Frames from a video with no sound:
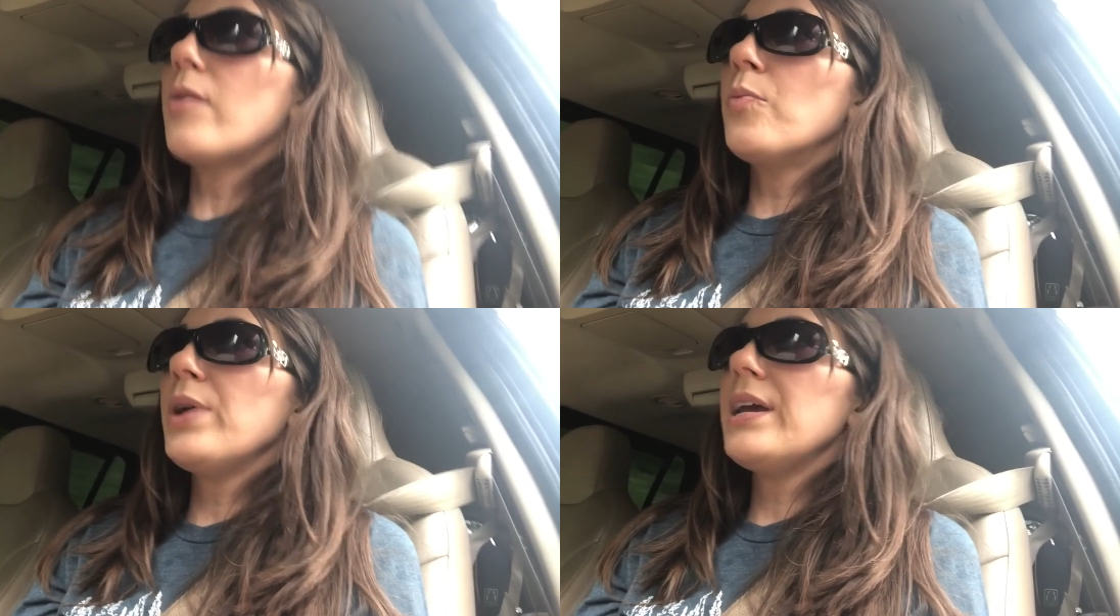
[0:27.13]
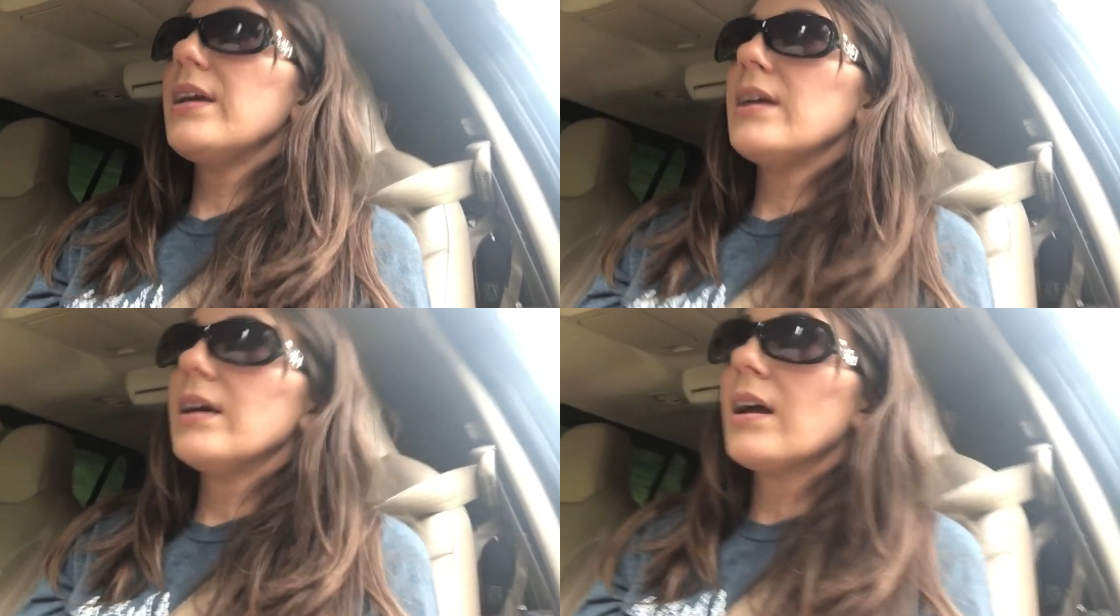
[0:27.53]

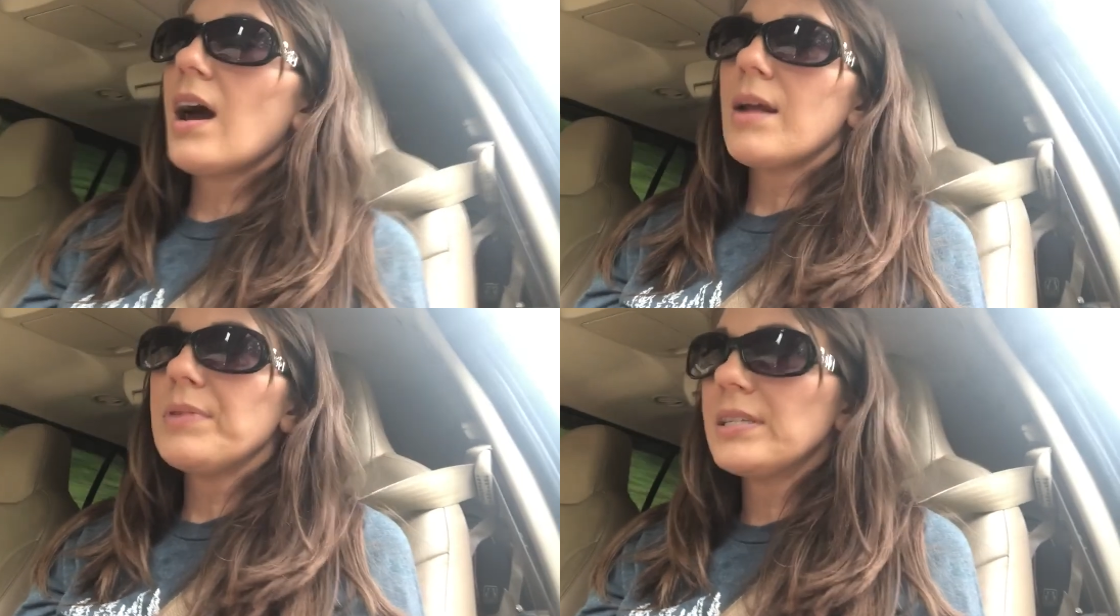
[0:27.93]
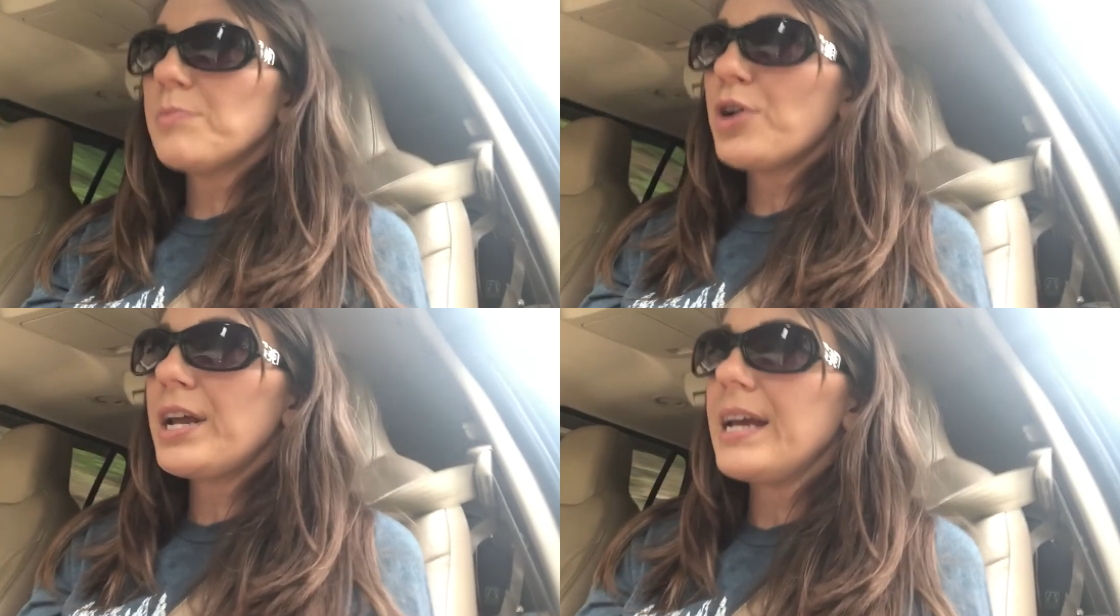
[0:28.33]
We got up this
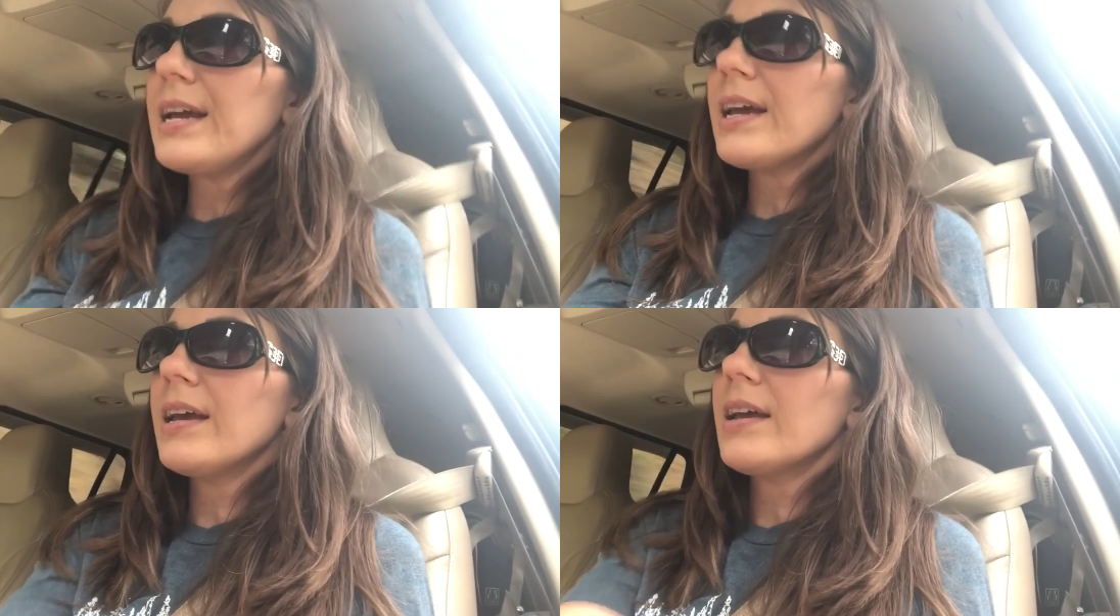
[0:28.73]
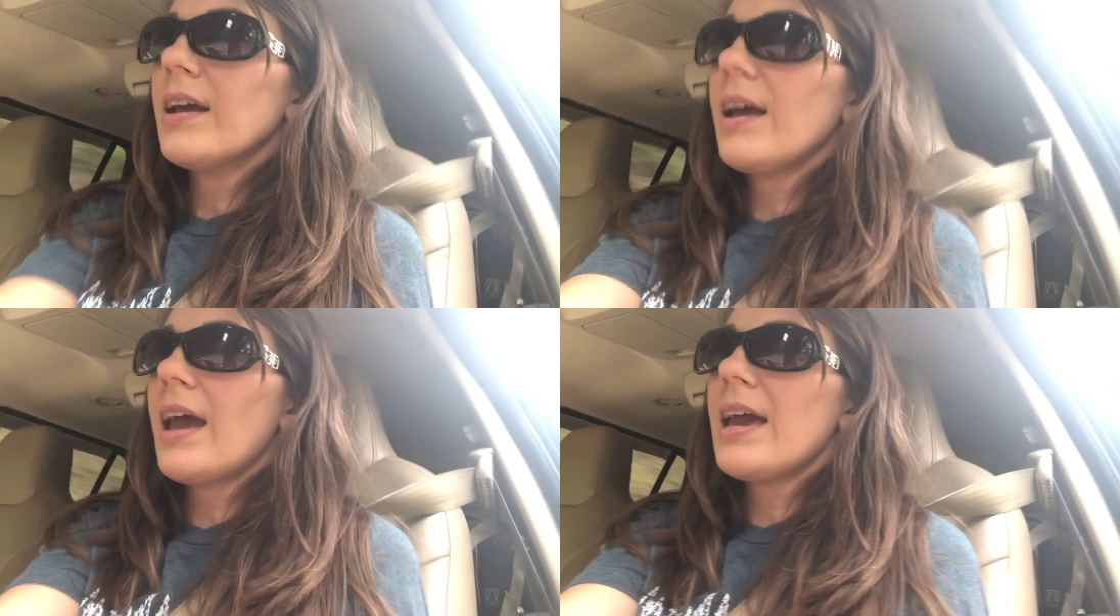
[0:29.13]

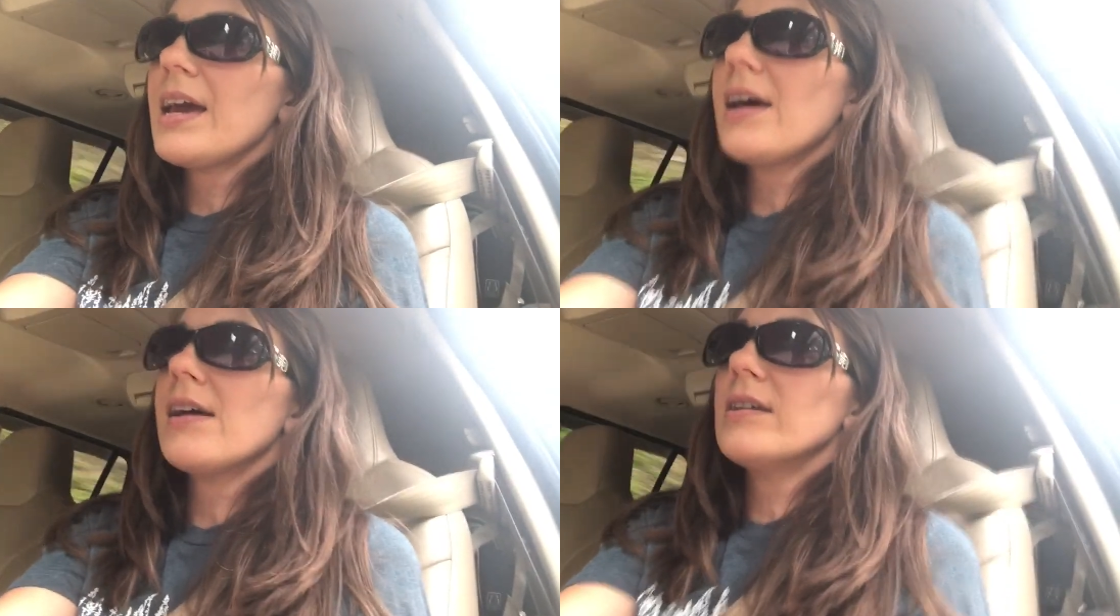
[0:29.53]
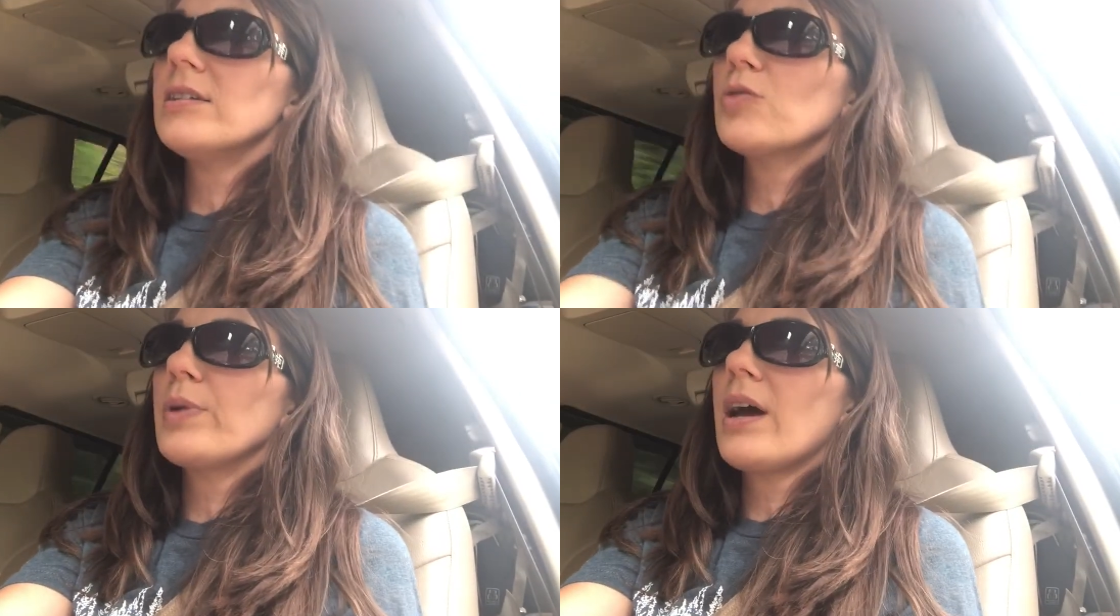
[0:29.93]
morning
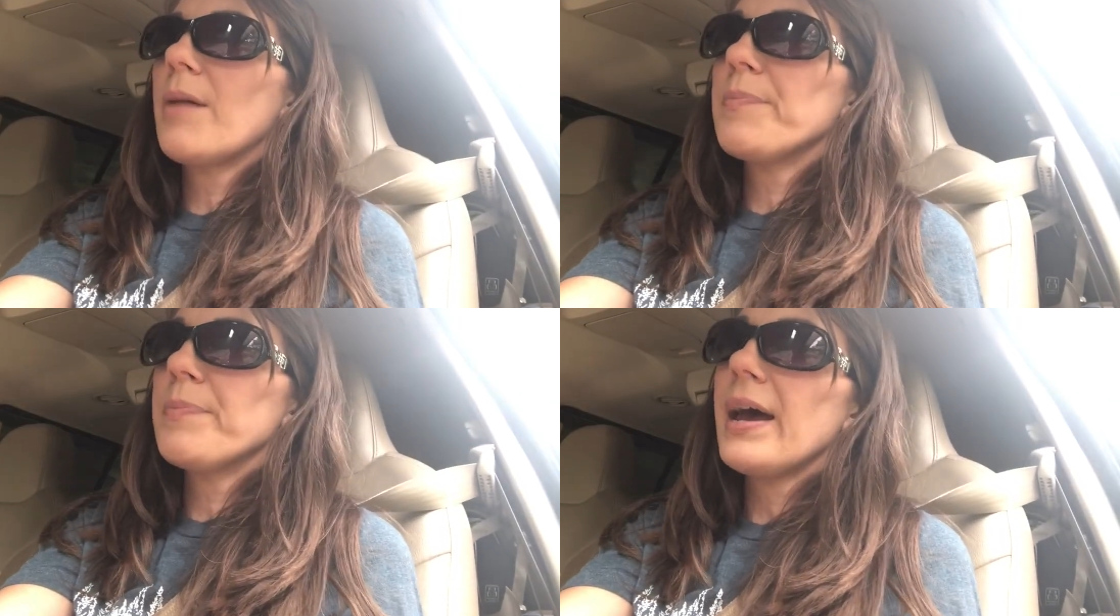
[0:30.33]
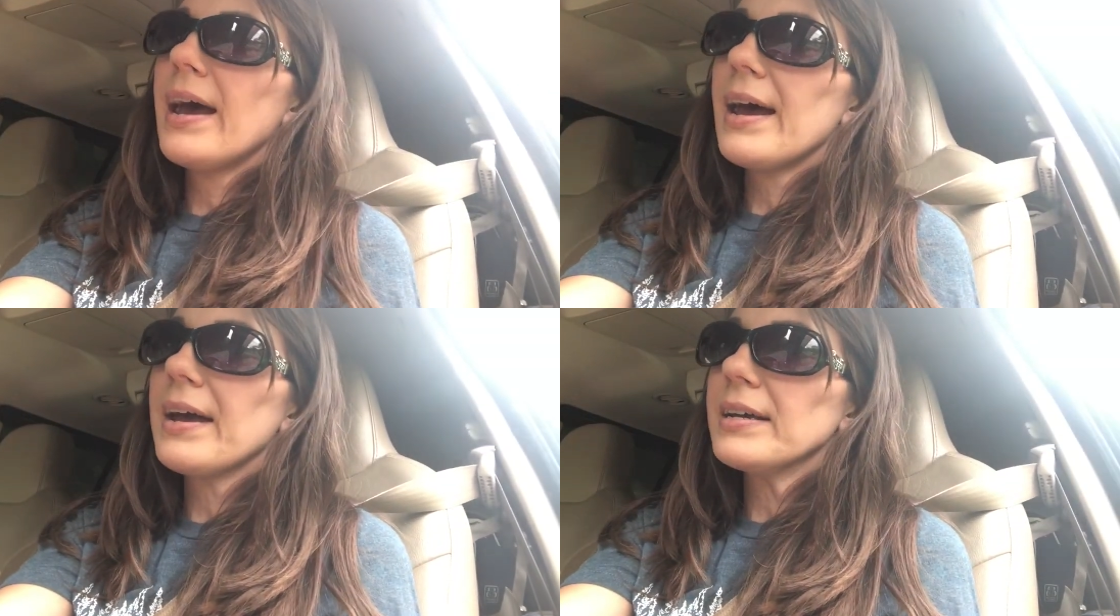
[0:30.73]
and we got
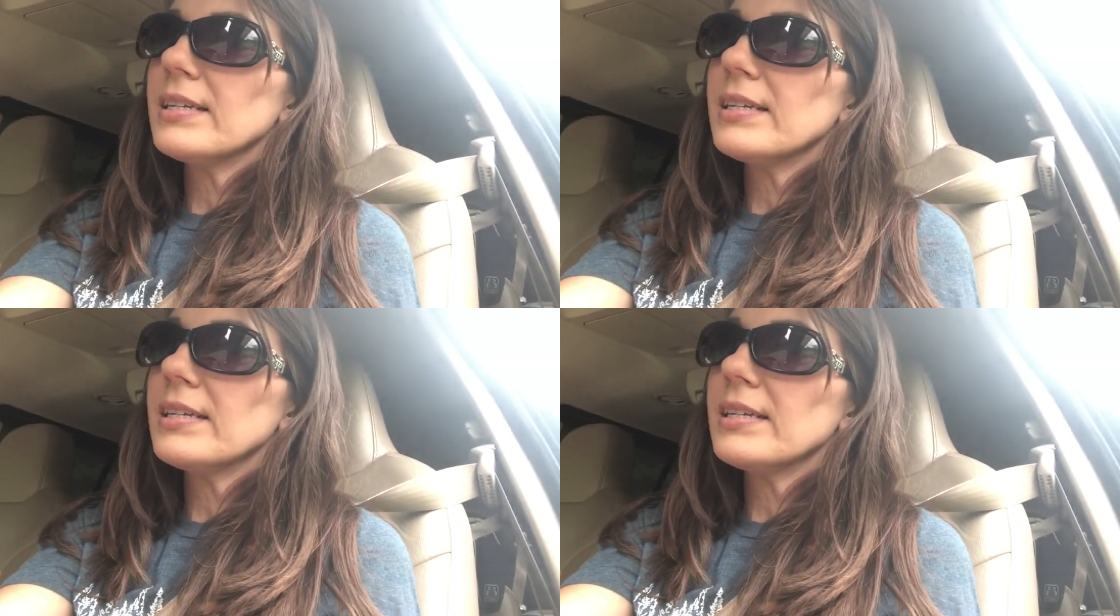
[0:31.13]
packed,